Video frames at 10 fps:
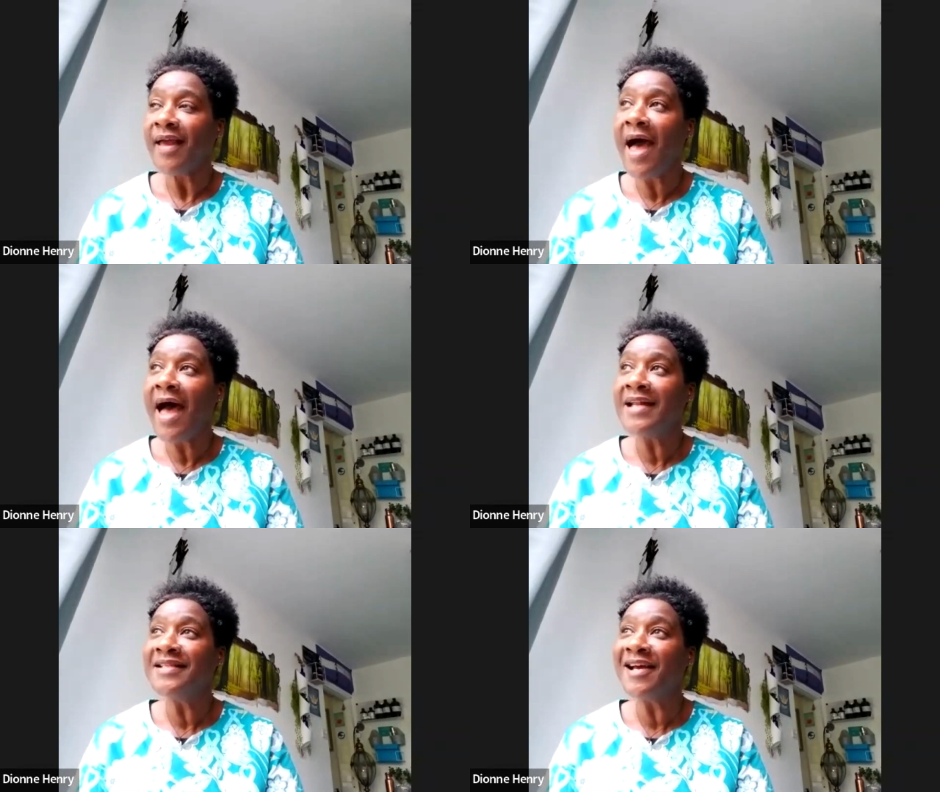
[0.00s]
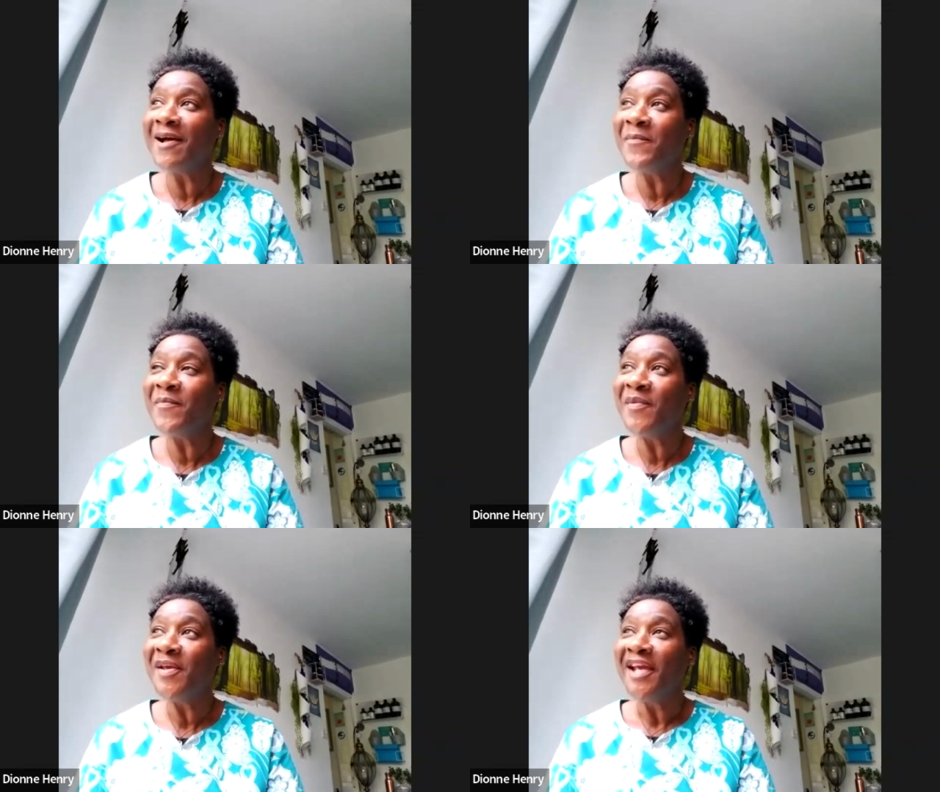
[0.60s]
and
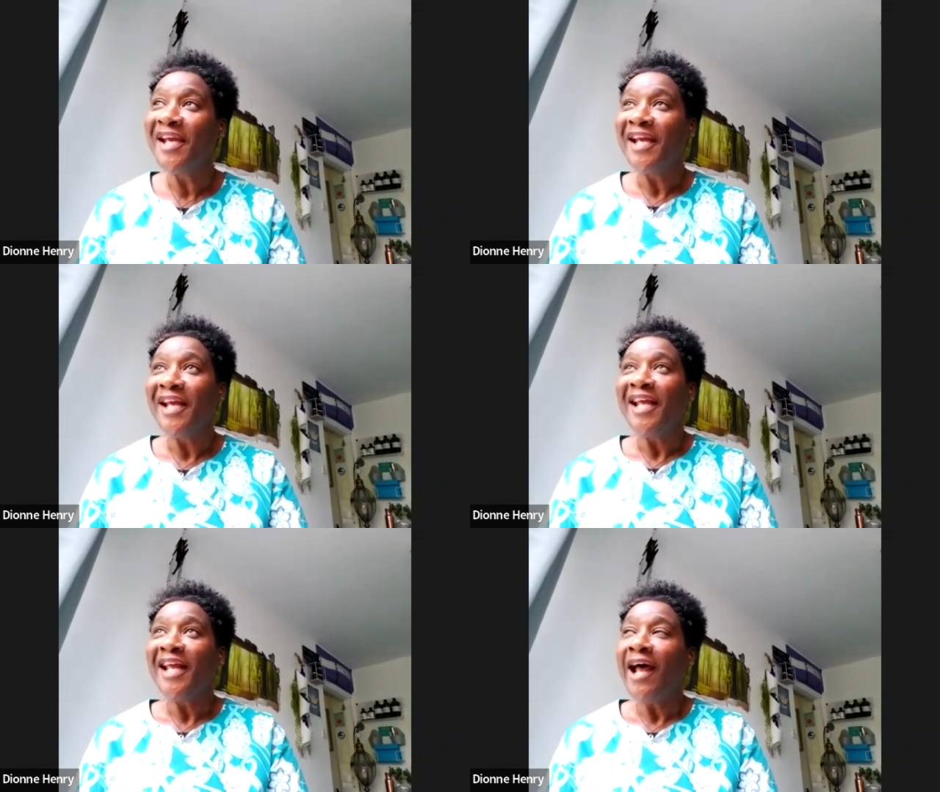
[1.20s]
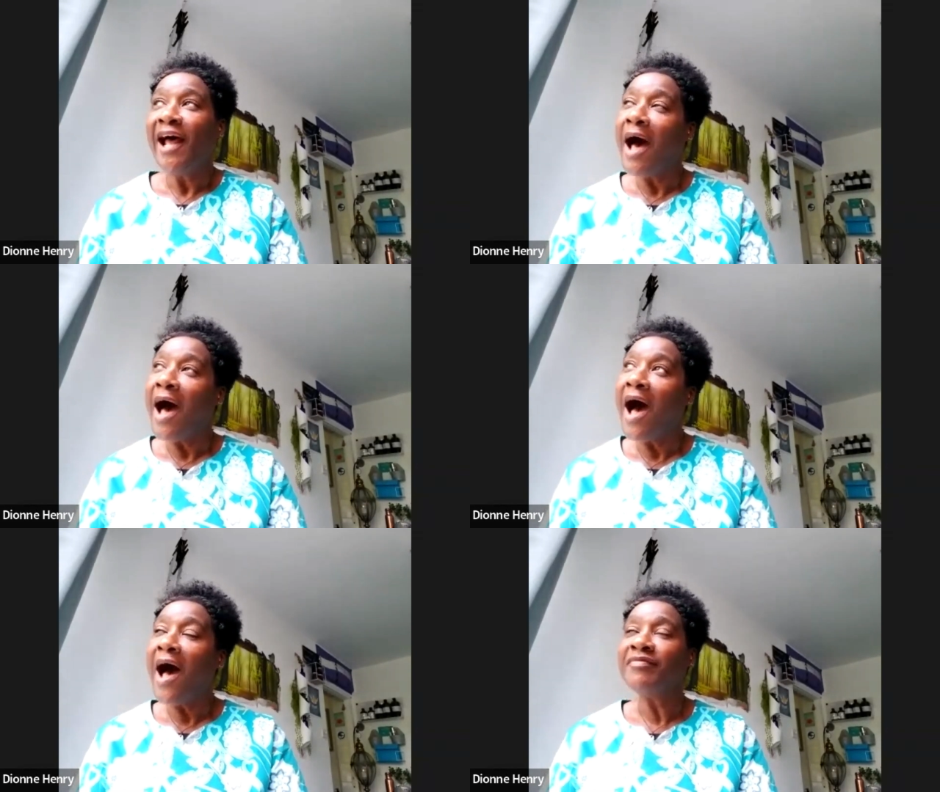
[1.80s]

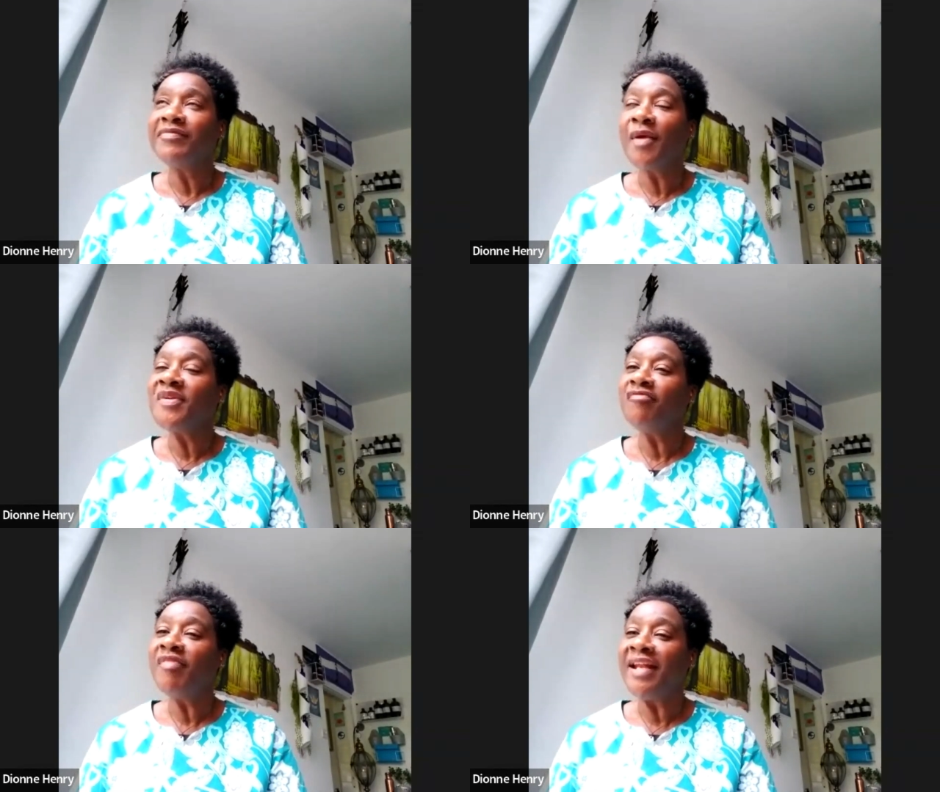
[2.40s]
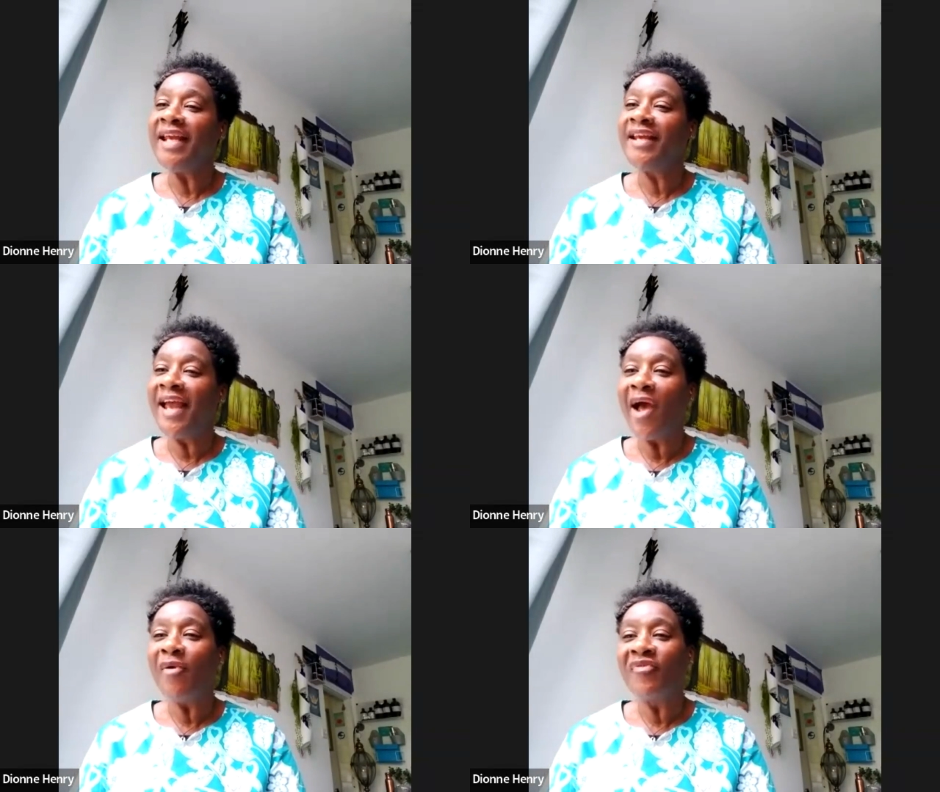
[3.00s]
there was a really
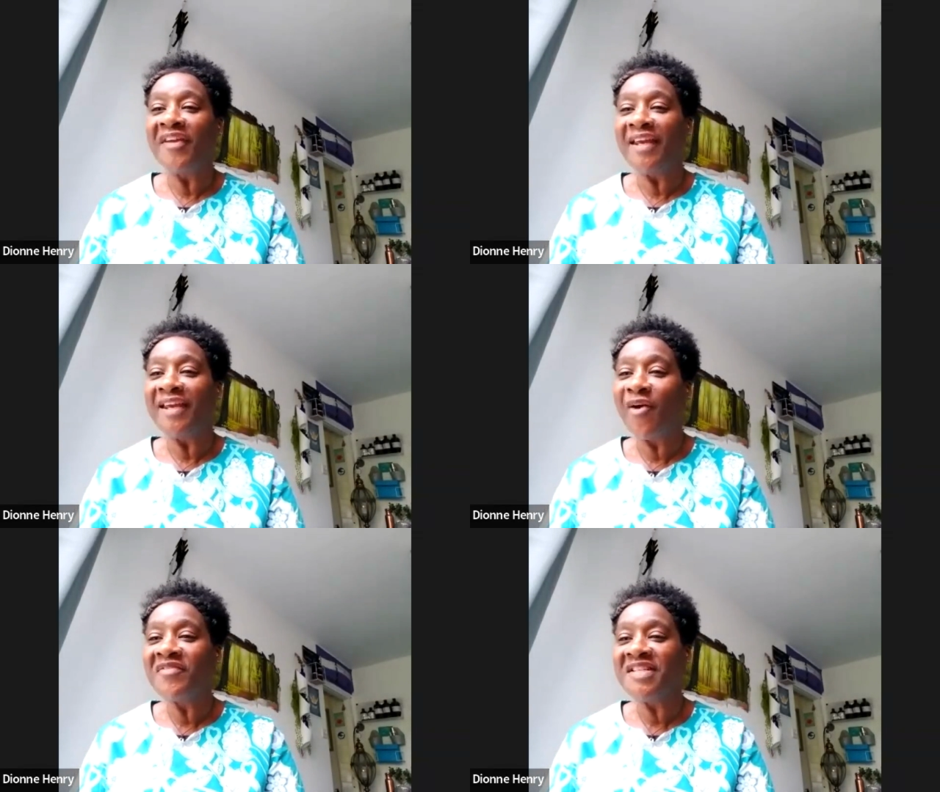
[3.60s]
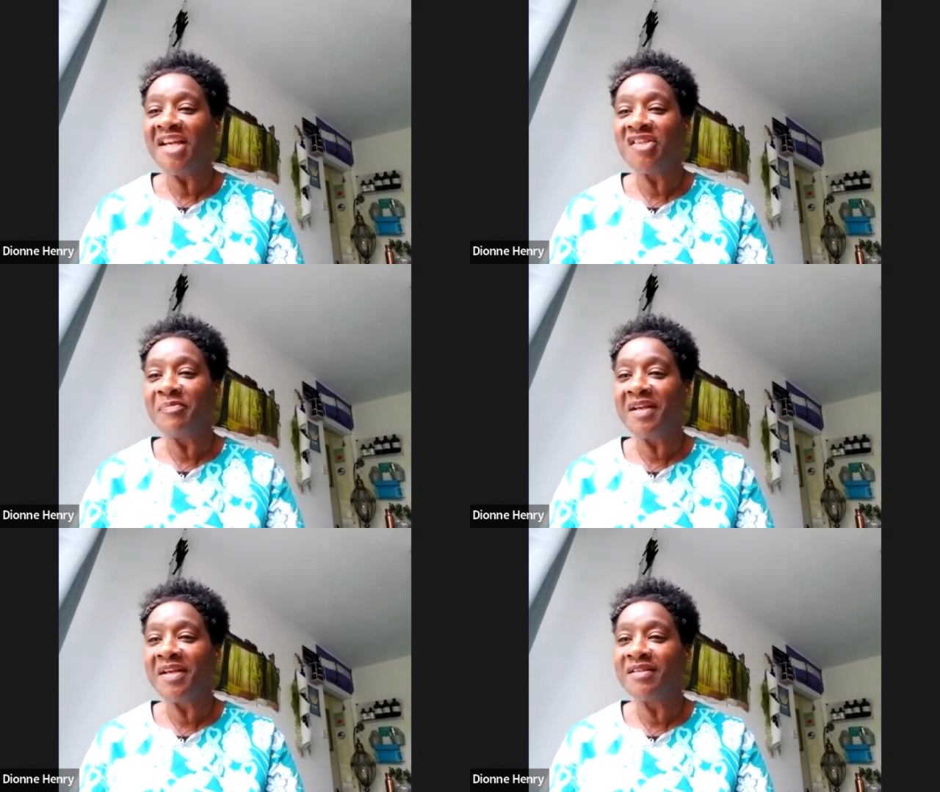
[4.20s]
healthy conversation,
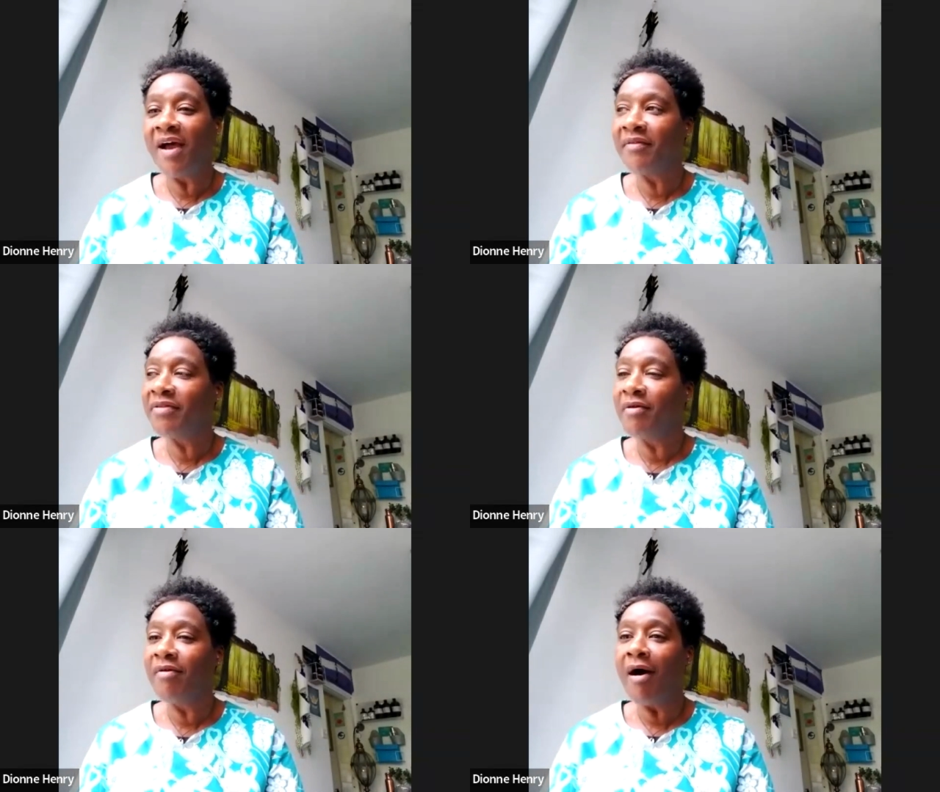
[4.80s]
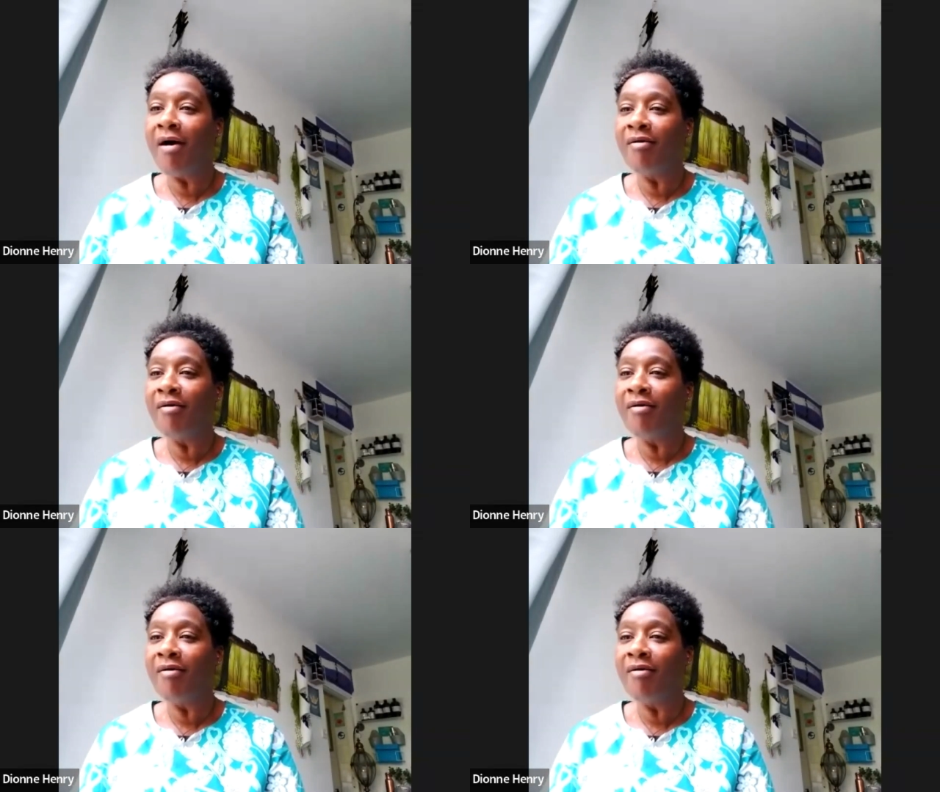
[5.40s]
because I thought